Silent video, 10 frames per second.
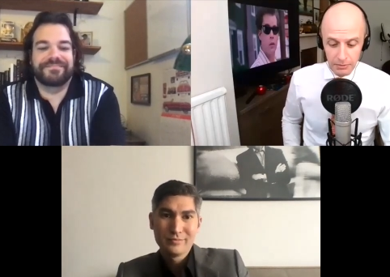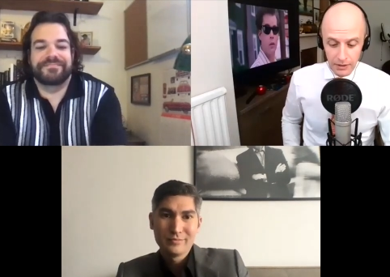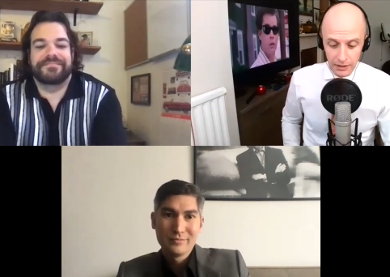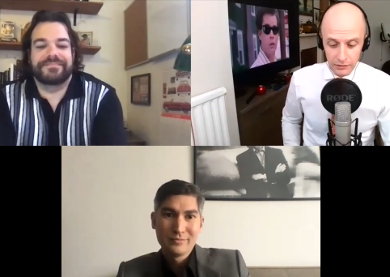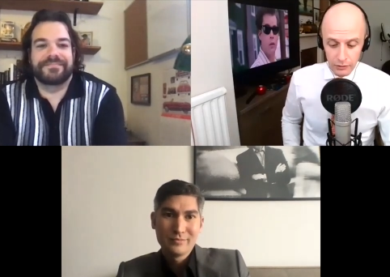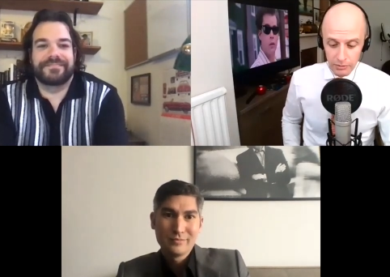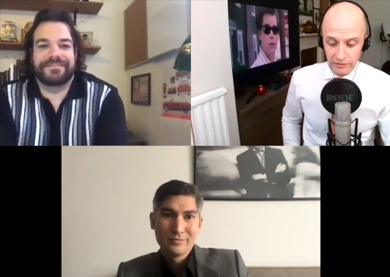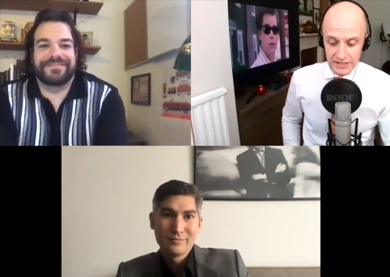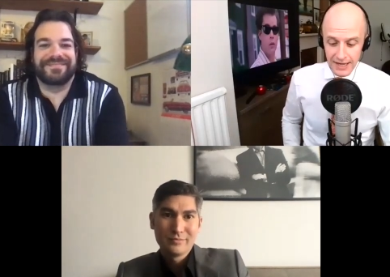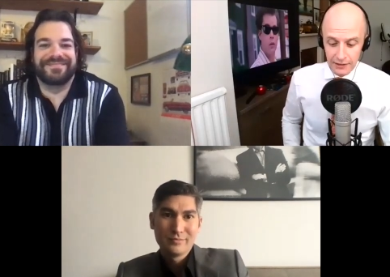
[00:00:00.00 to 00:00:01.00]
Speaker 1: by a group of
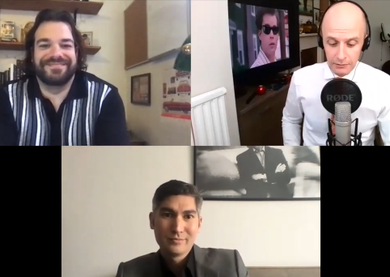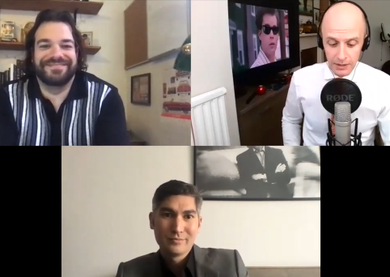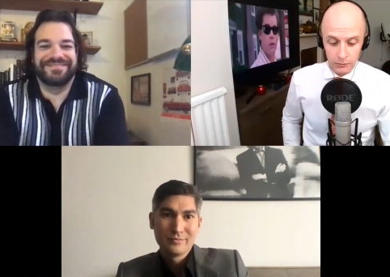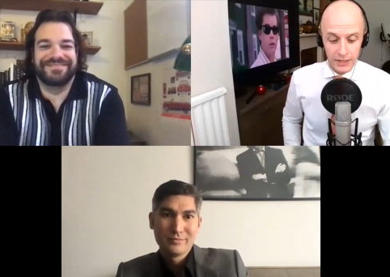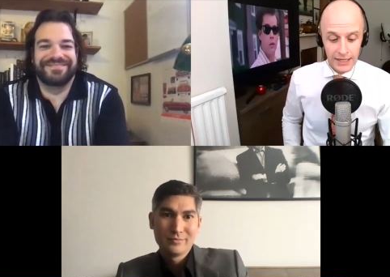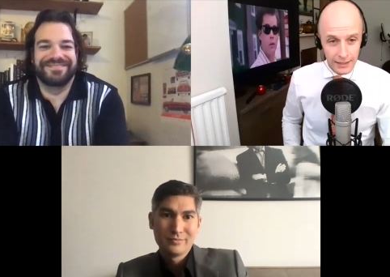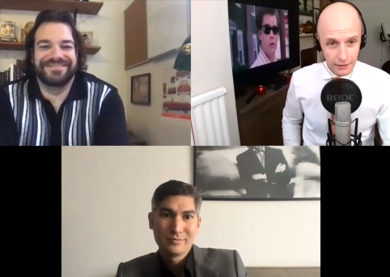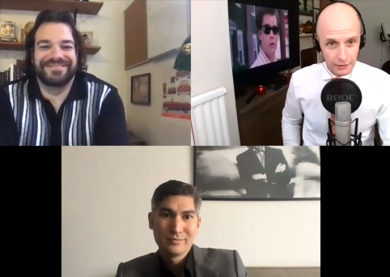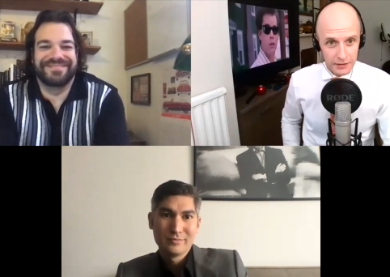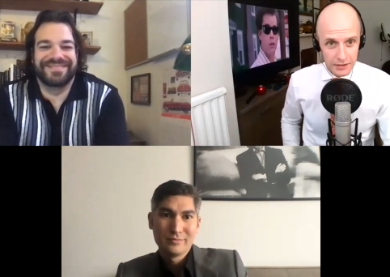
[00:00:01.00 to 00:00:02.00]
Italian men when he
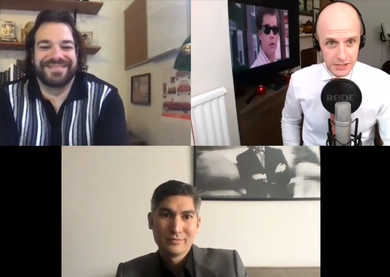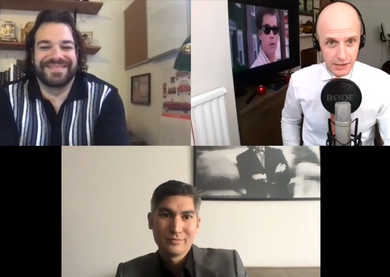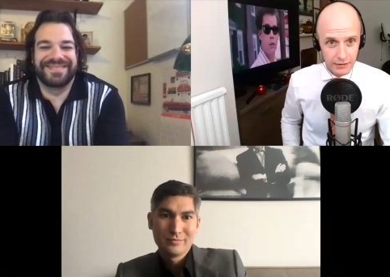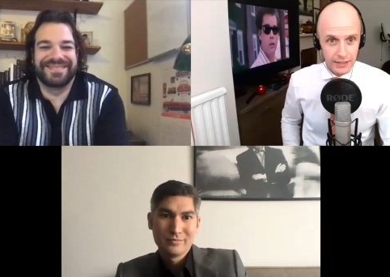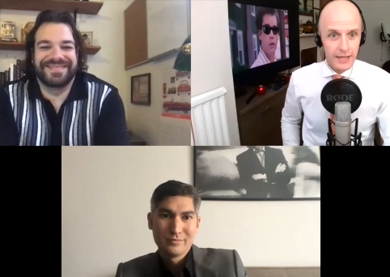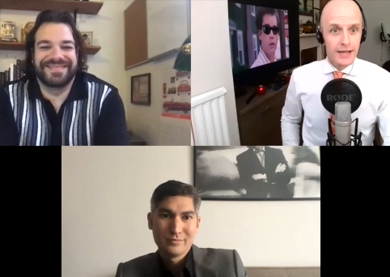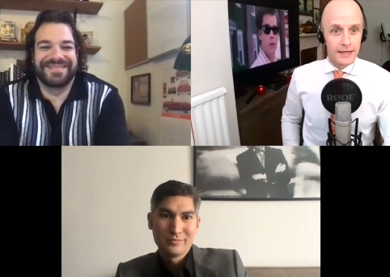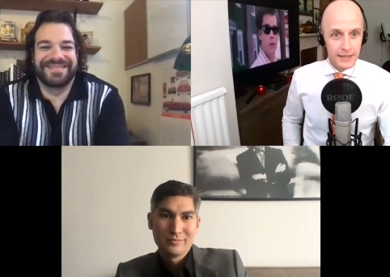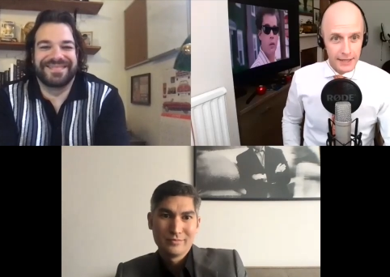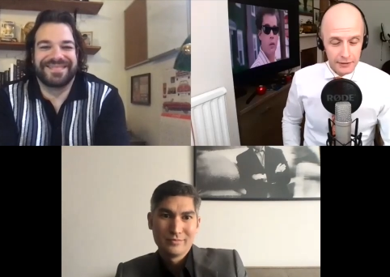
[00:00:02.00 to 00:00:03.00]
lost his cherry,
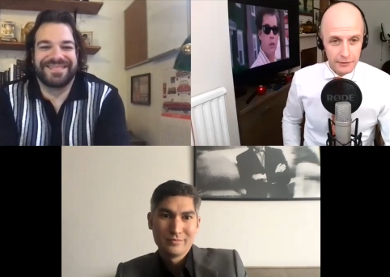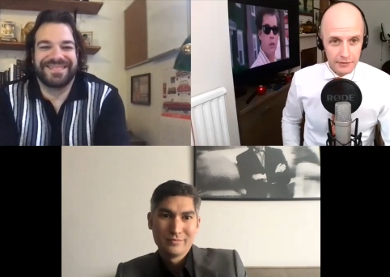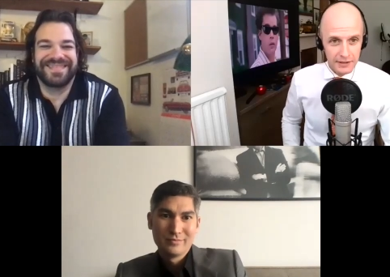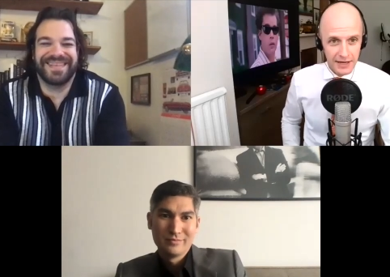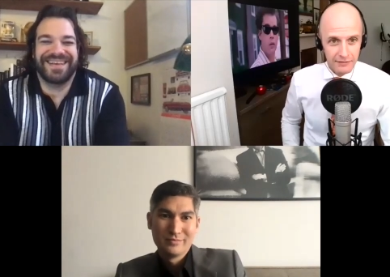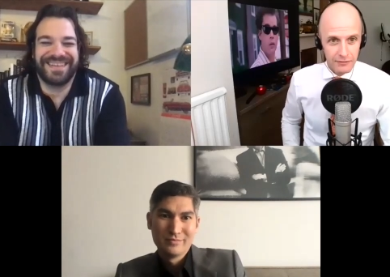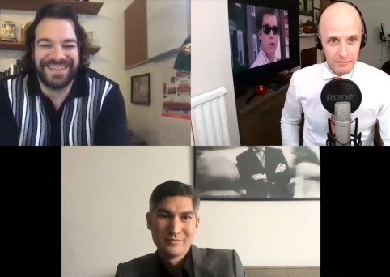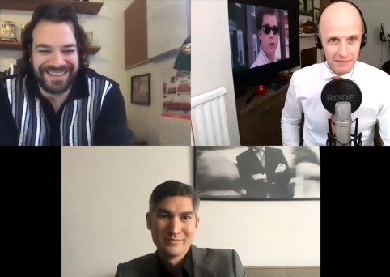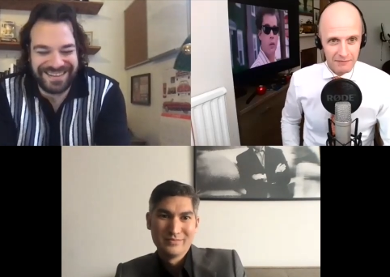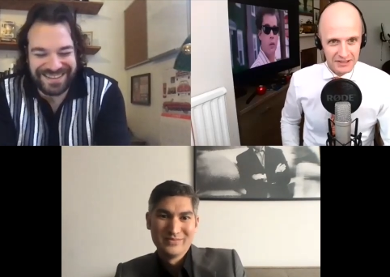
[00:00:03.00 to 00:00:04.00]
Nick Guzan from
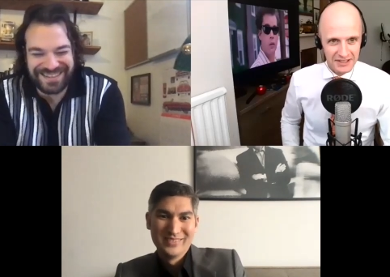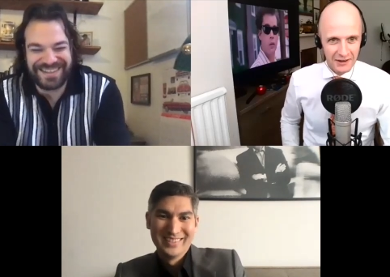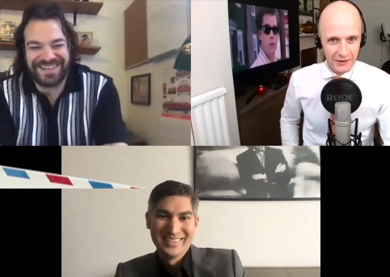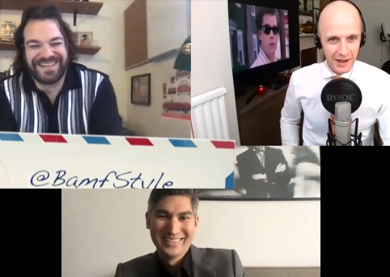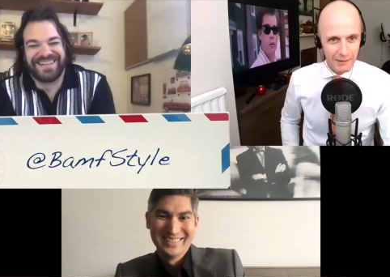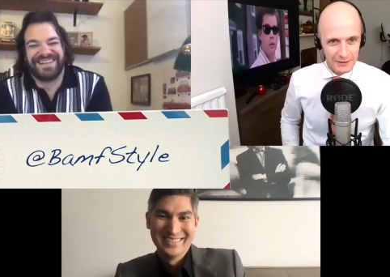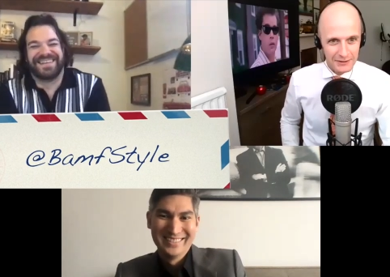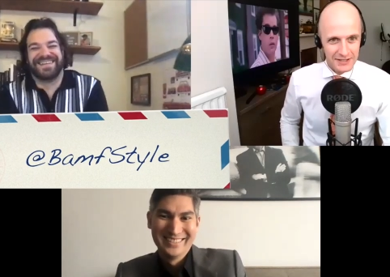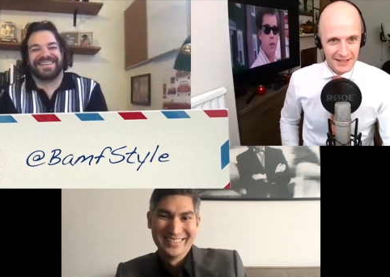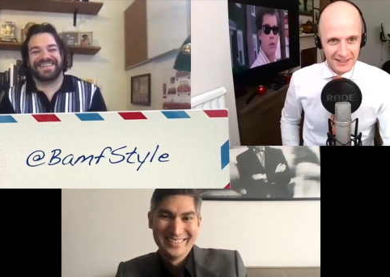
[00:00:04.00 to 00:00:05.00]
Bamf Style. How are we doing
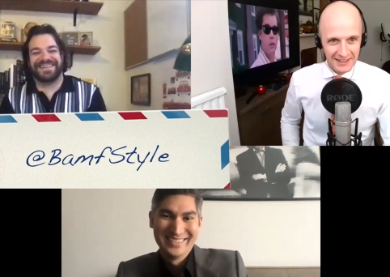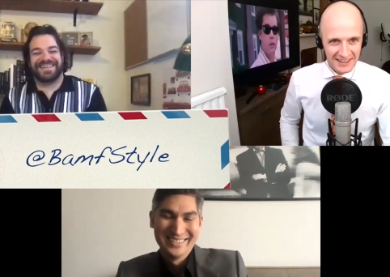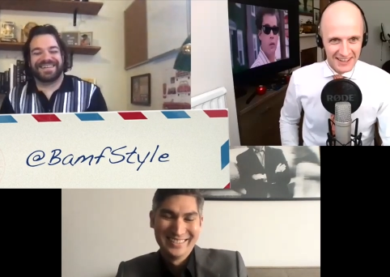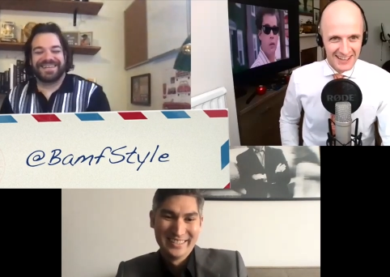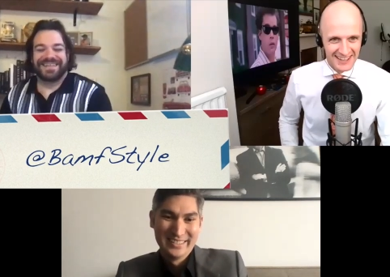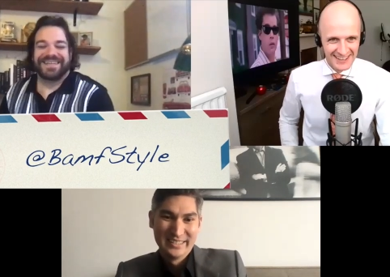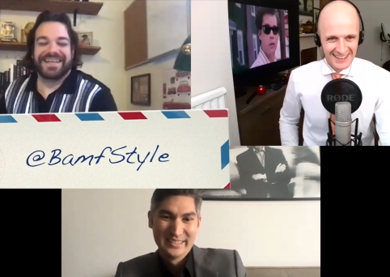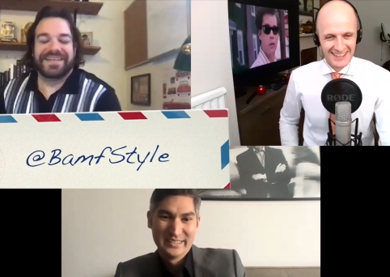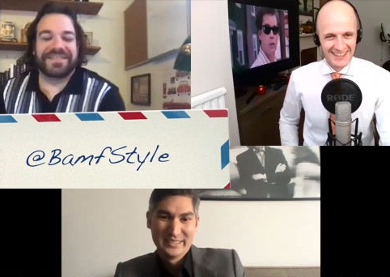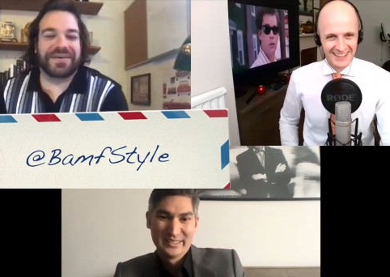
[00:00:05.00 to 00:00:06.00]
today, Nick?
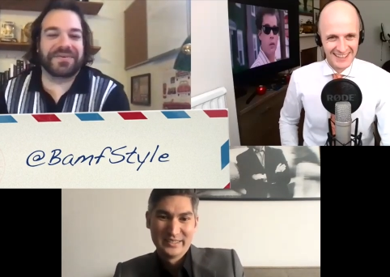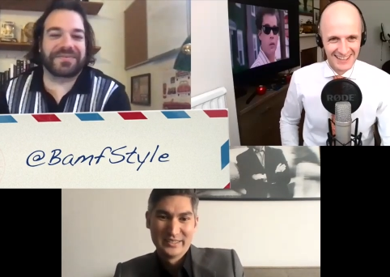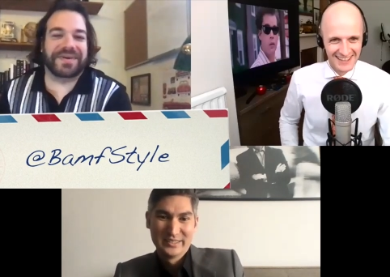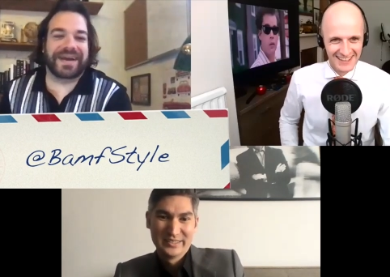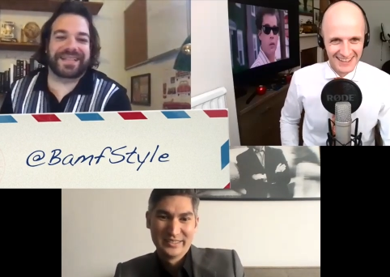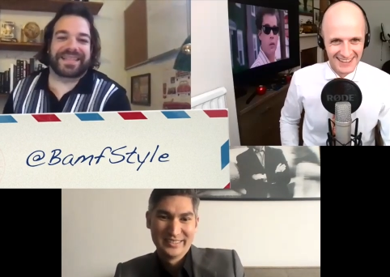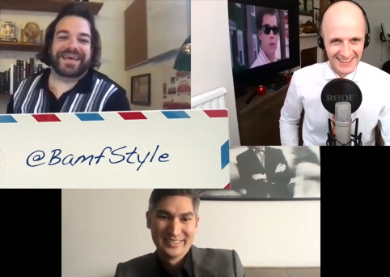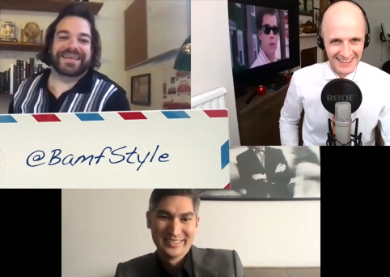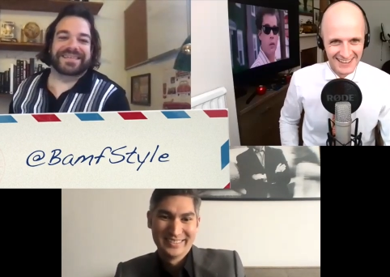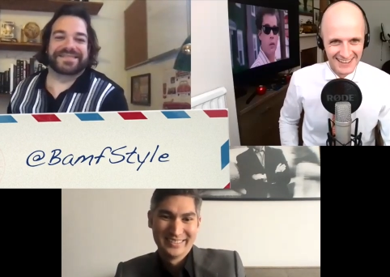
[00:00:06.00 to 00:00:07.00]
Speaker 2: Doing great,
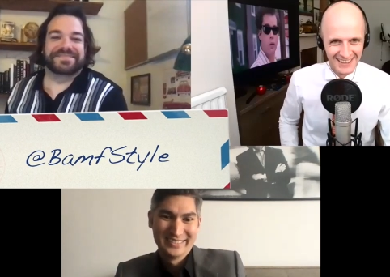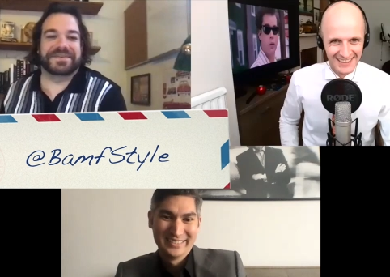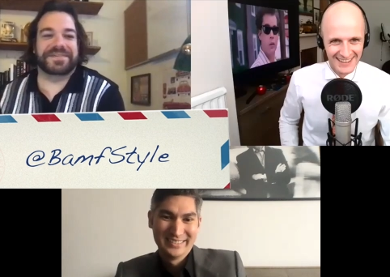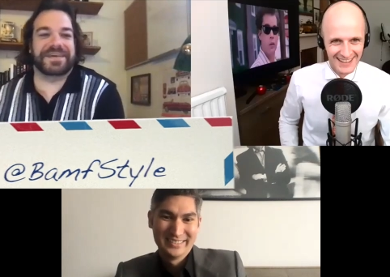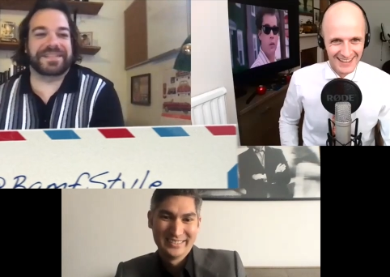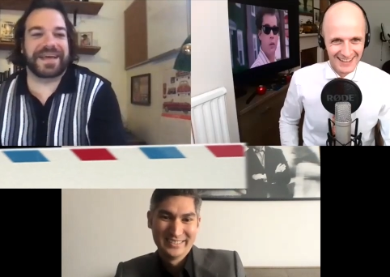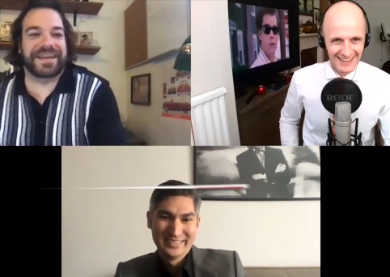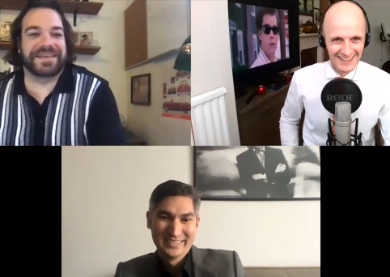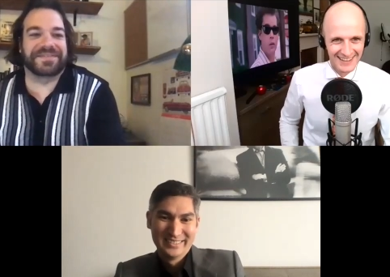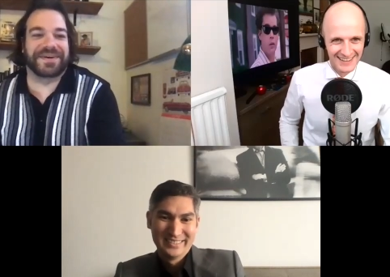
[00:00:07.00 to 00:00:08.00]
thanks. Appreciate that
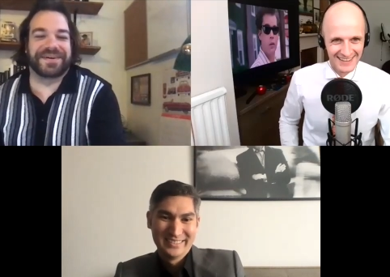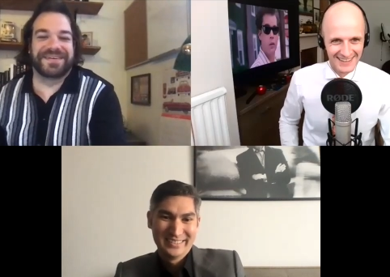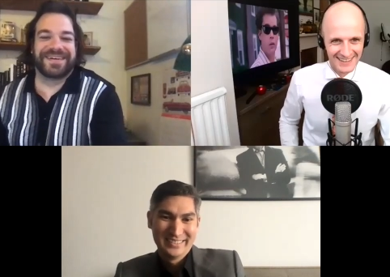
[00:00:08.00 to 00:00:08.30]
intro.